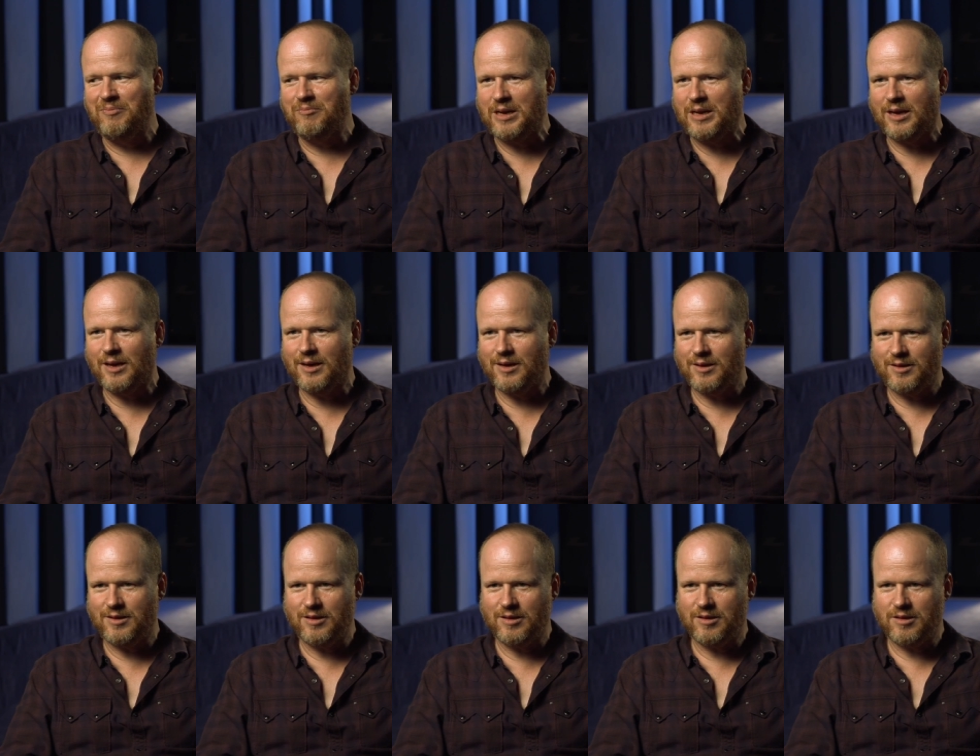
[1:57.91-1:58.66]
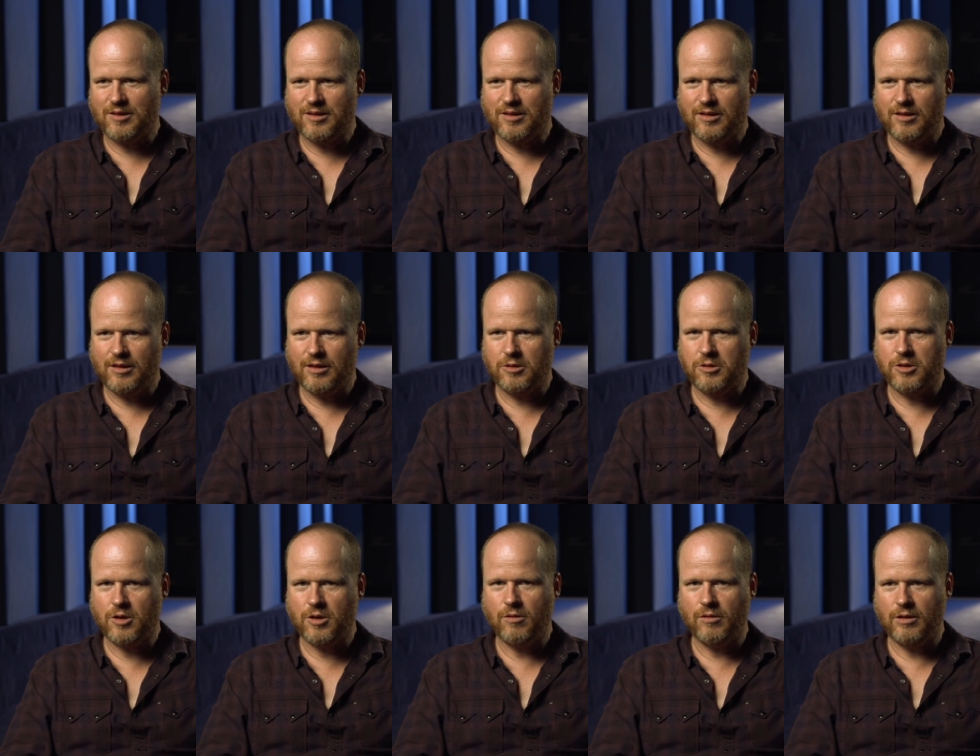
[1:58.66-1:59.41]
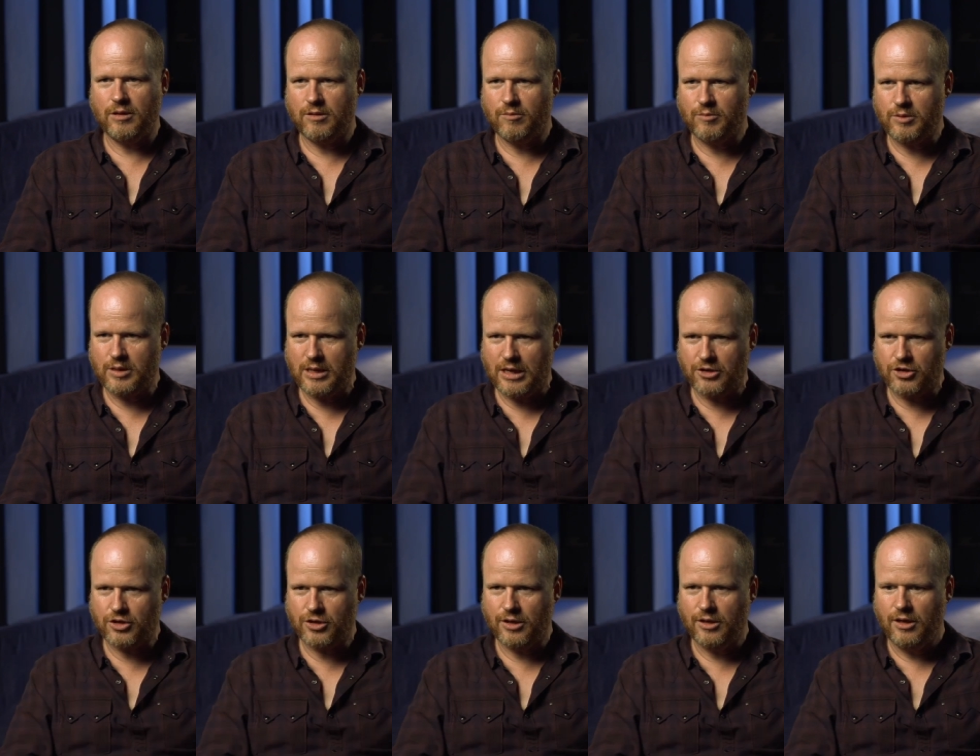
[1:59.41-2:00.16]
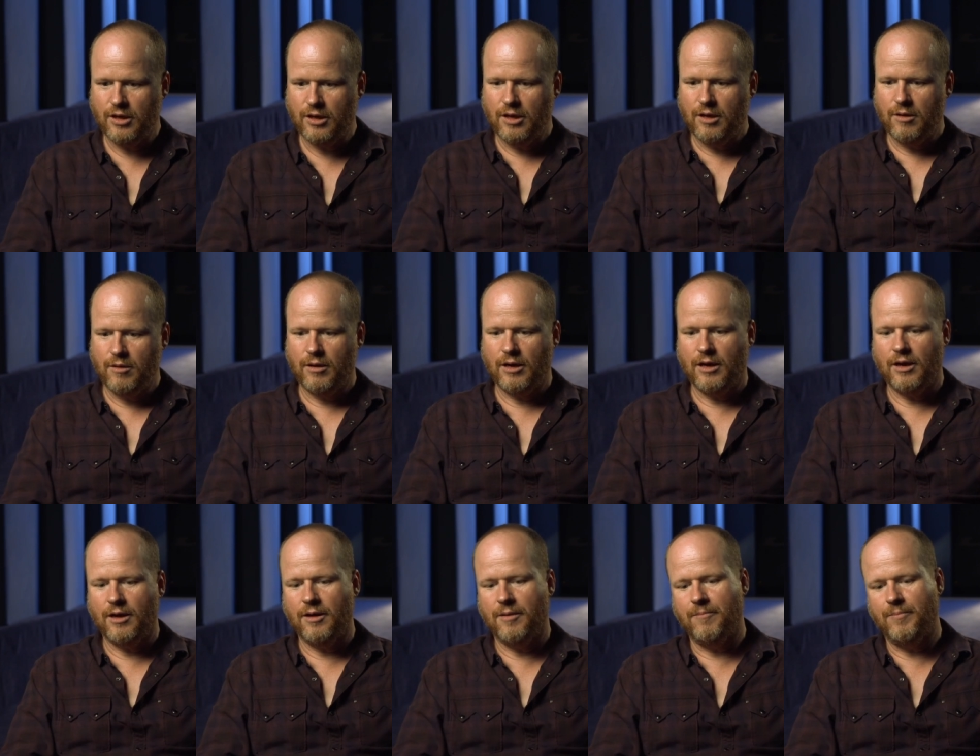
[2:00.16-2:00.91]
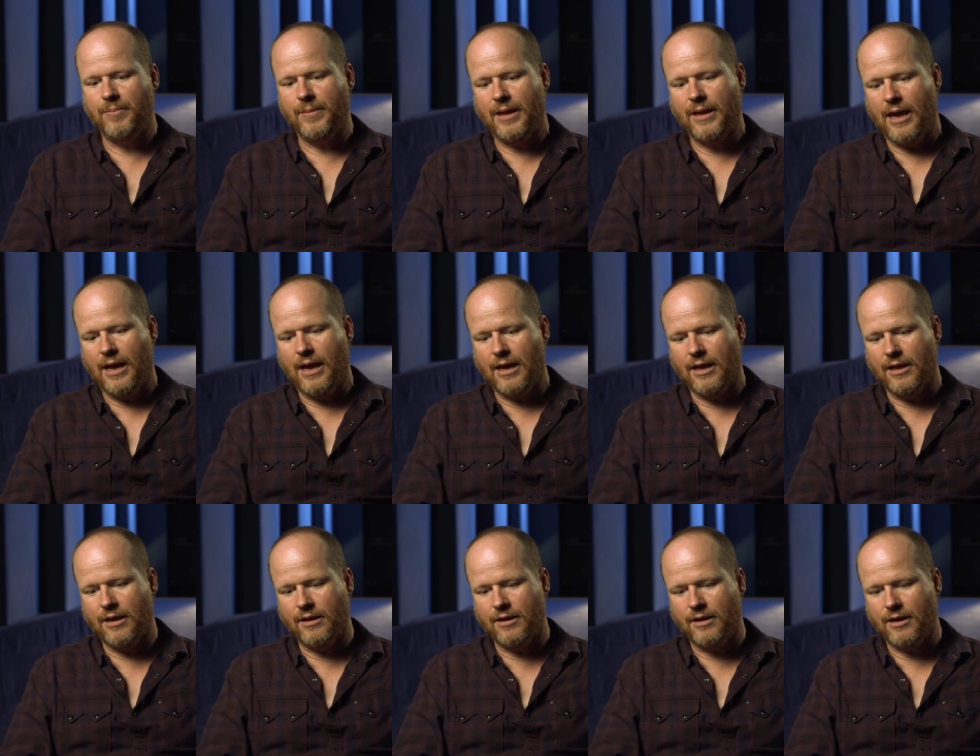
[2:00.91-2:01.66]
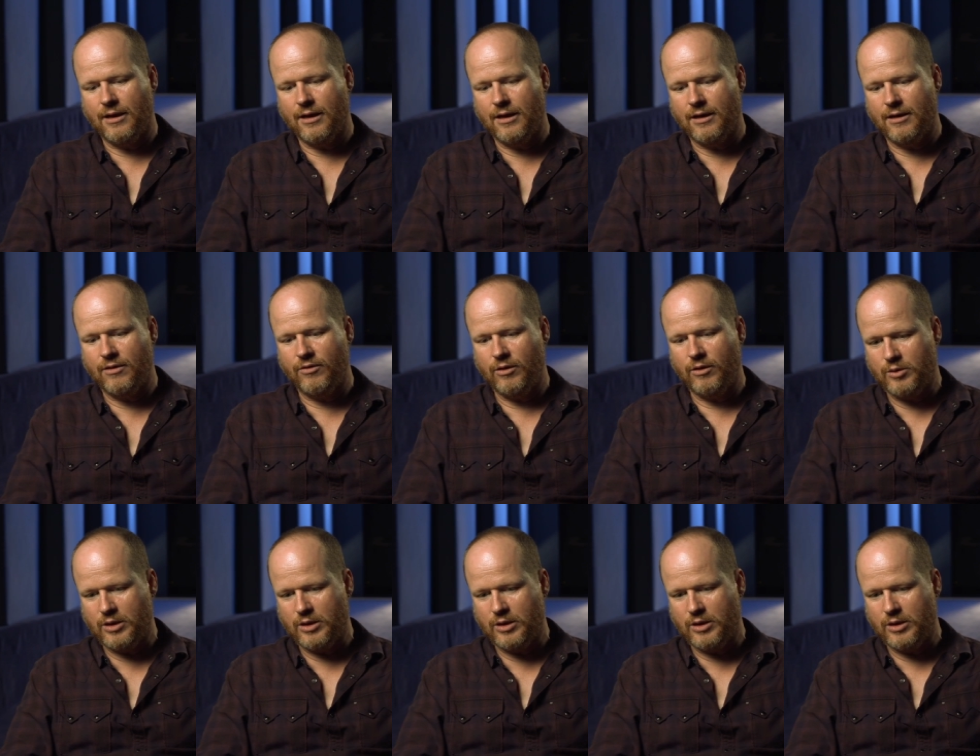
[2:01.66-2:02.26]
because it's Tony's obsession, the